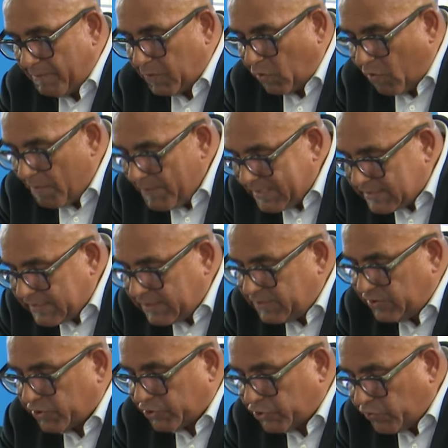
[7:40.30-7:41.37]
I am
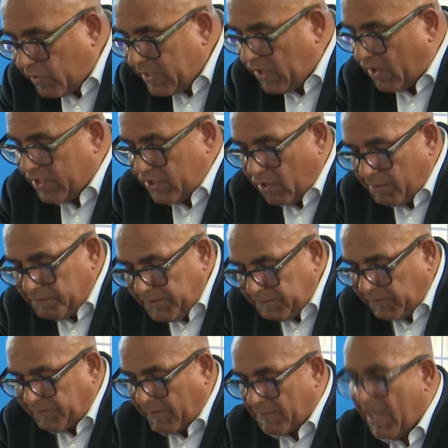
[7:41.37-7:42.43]
committed to showing our young
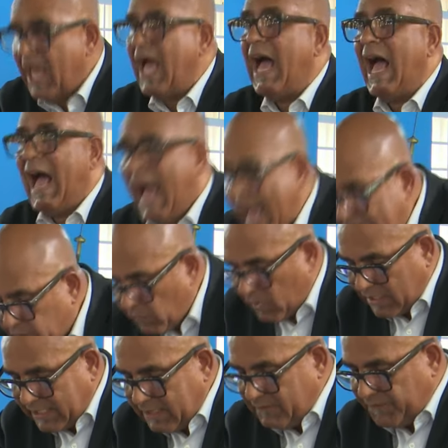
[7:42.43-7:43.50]
people from
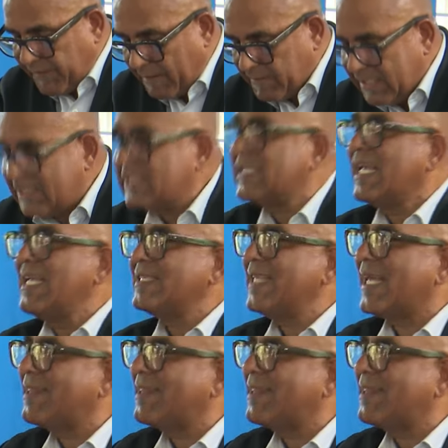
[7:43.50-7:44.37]
hardworking families